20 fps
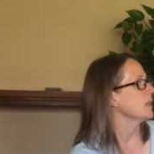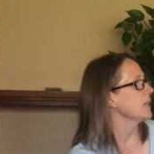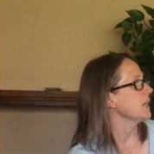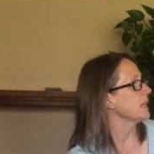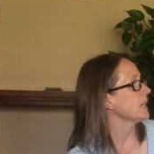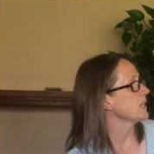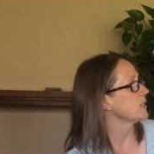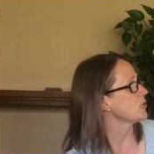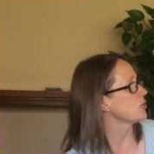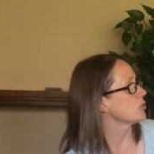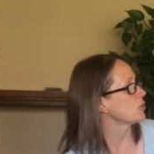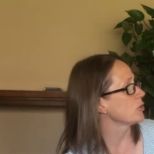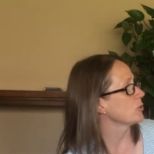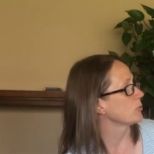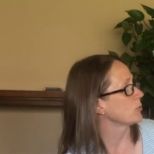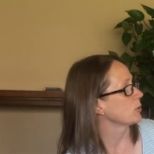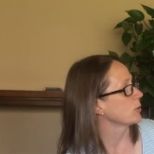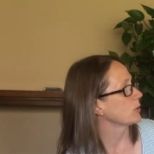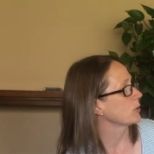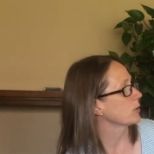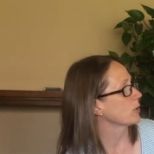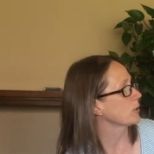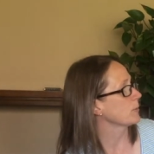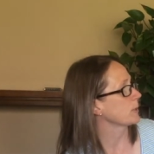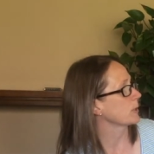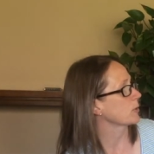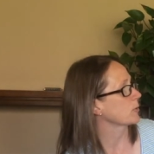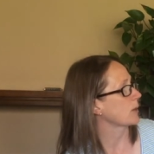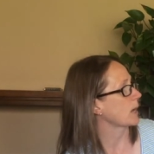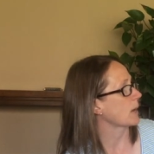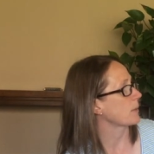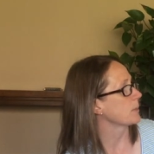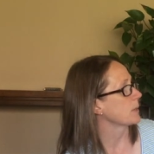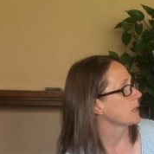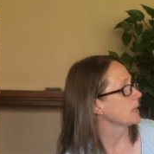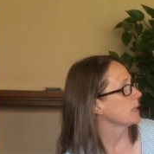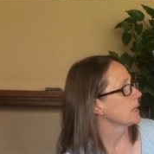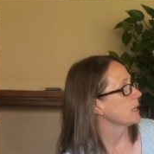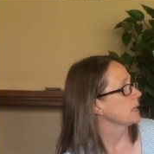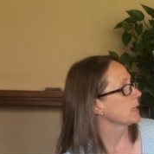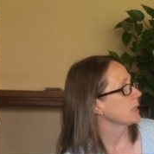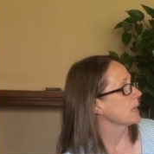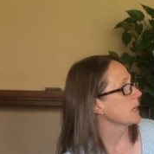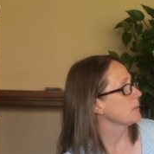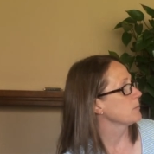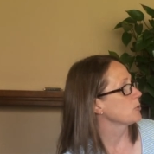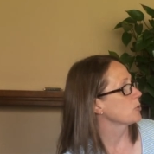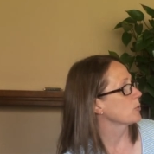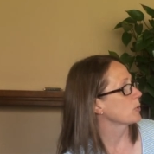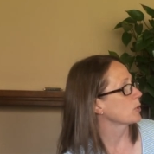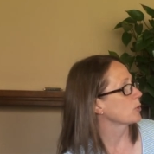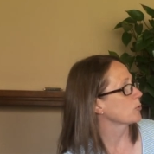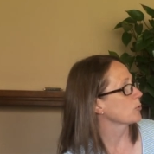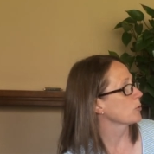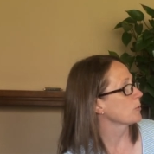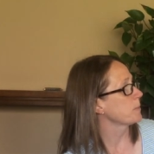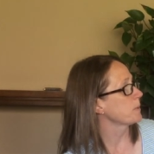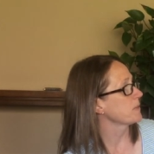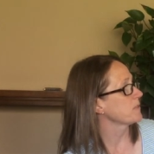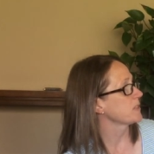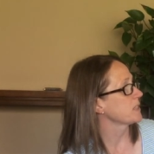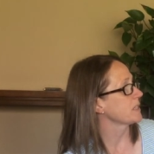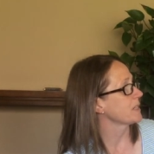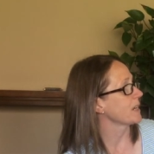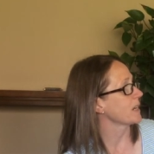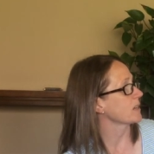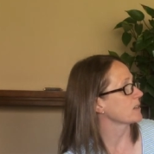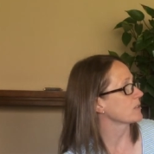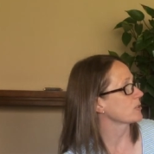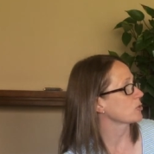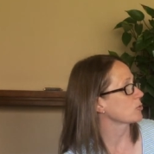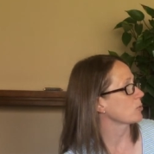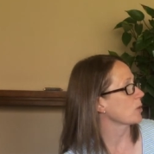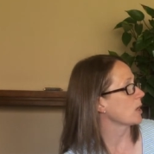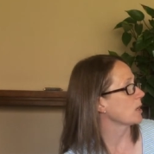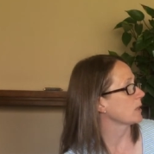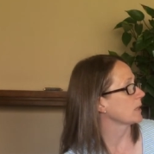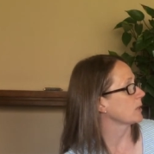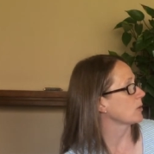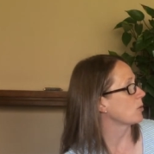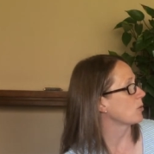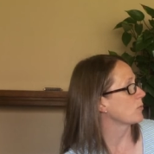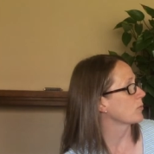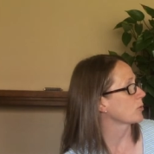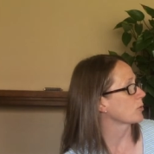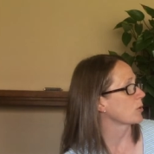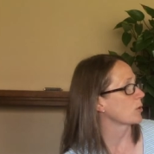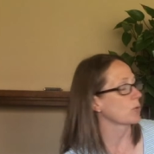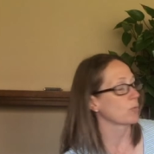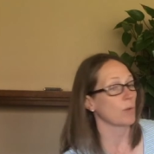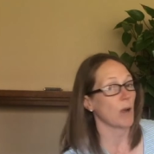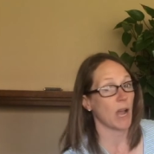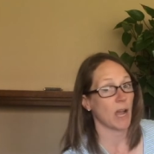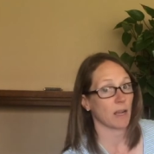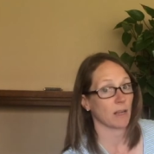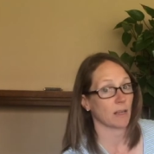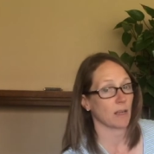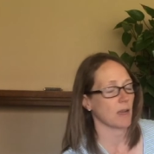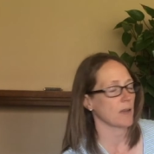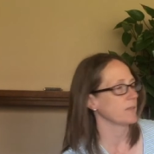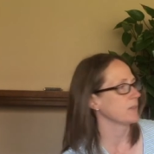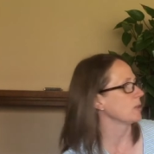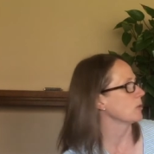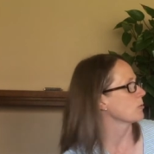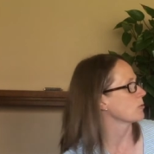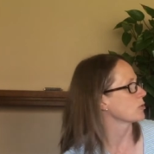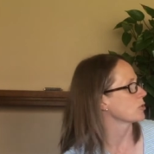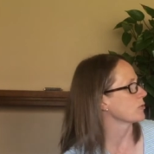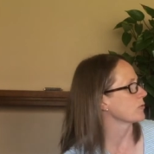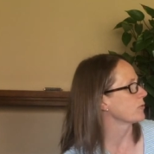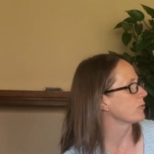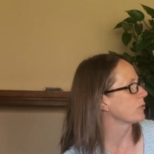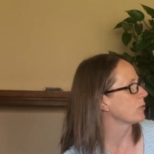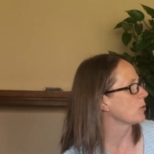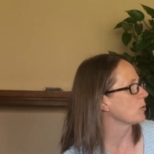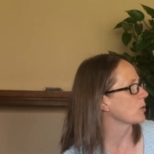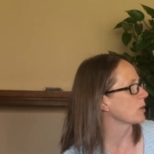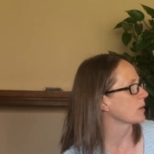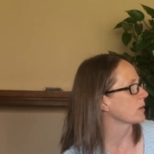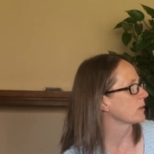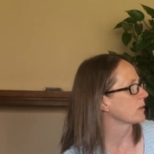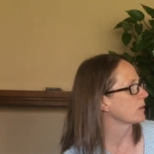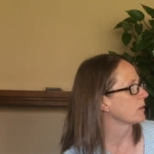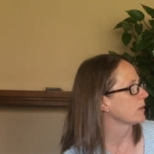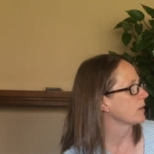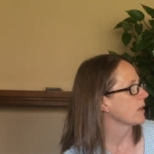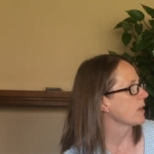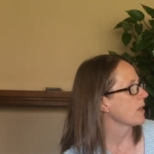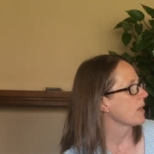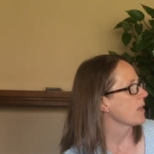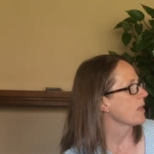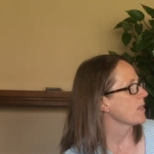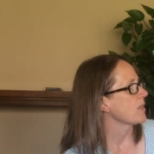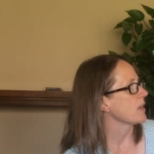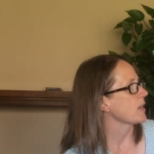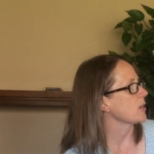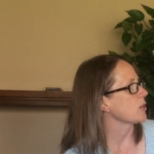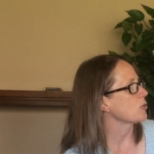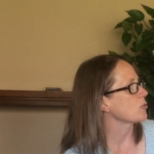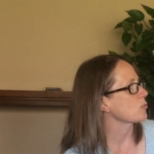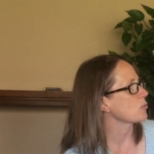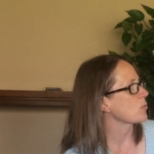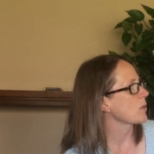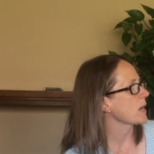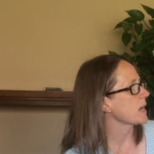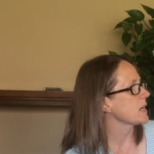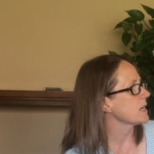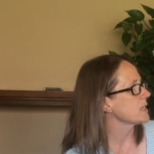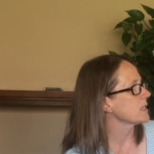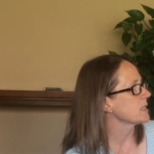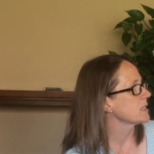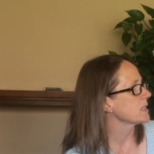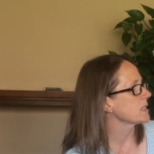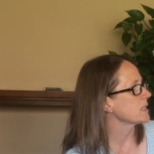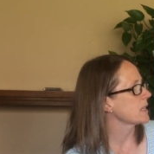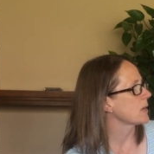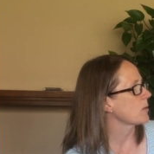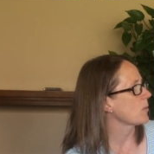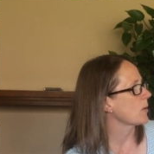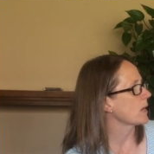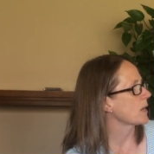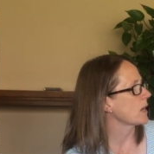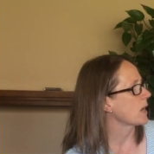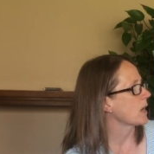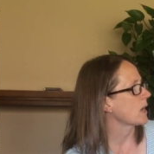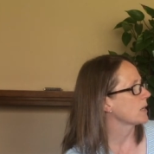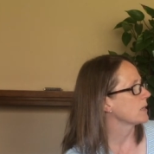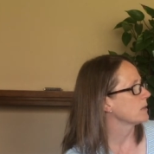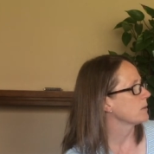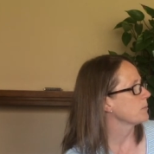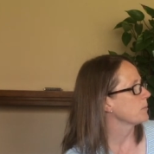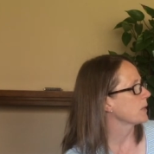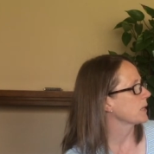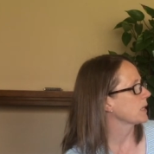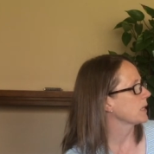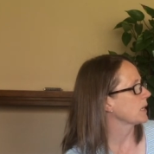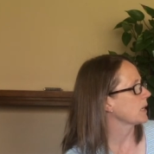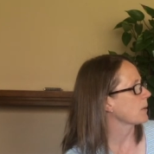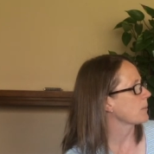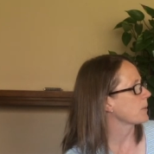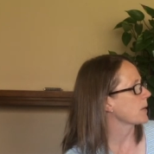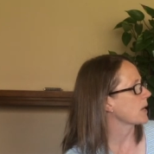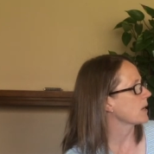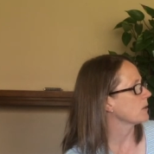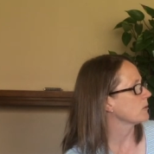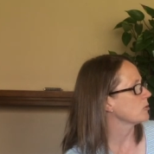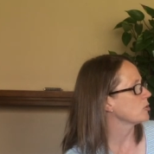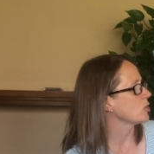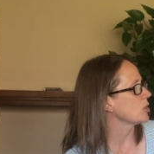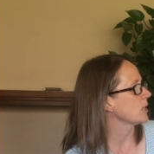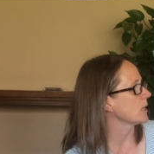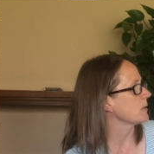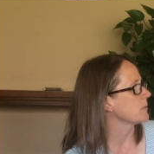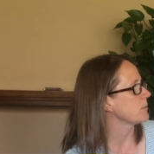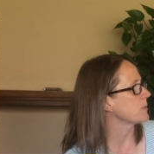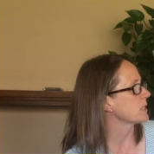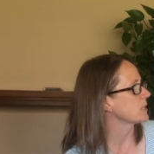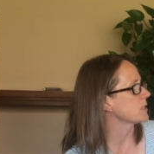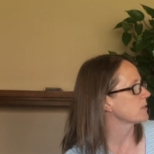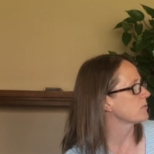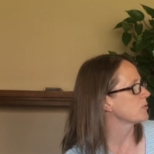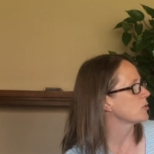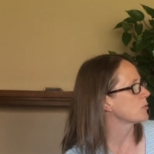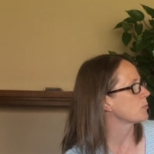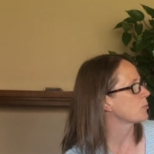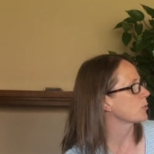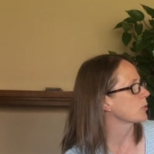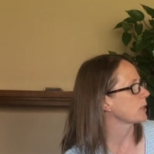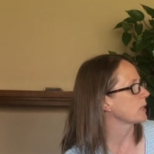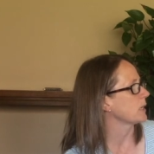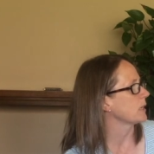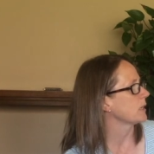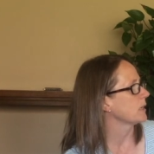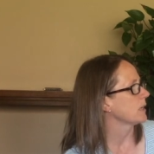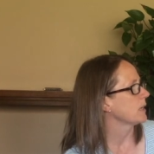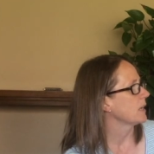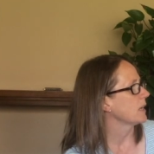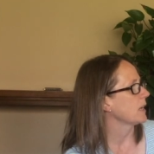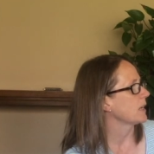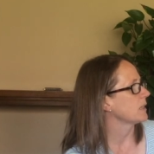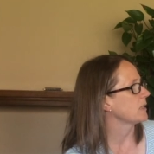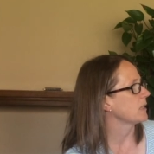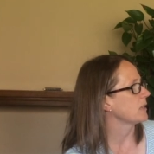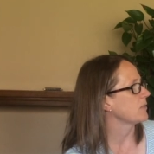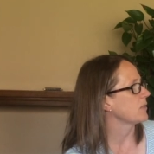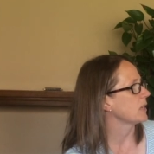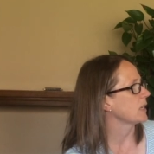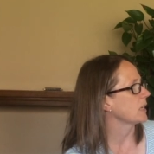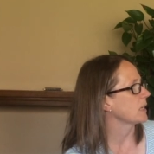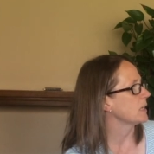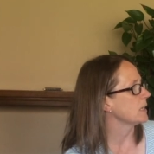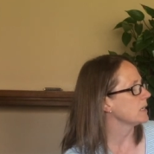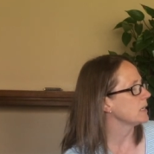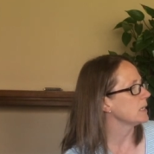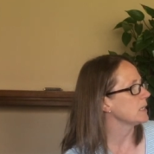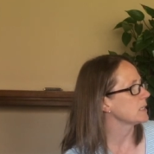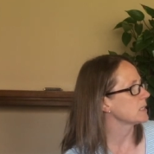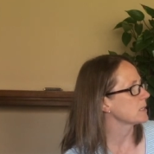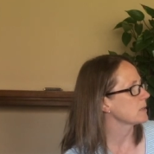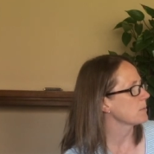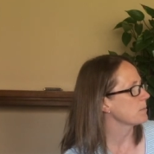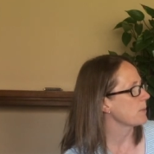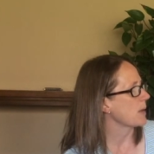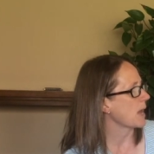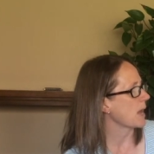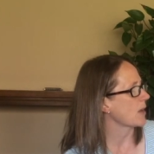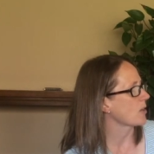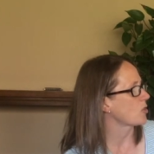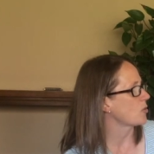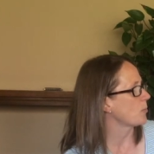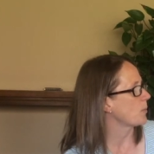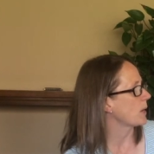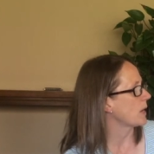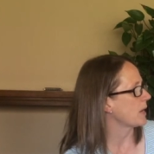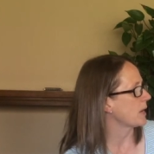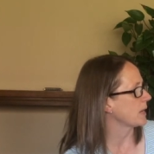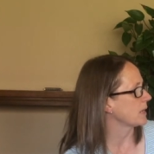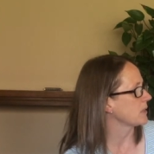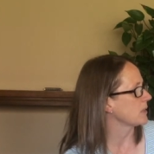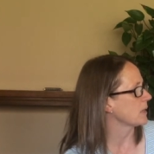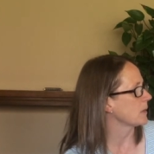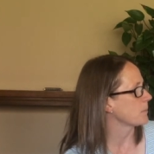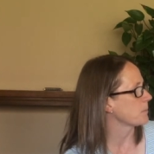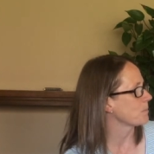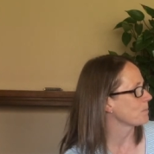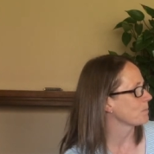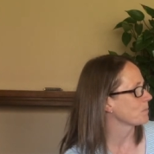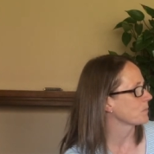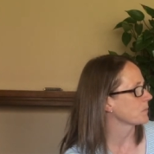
In June, Hermit Crab came to a group of snails crawling over a rock on the ocean floor. They grazed as they went on, picking up algae and bits of debris and leaving a neat path behind them.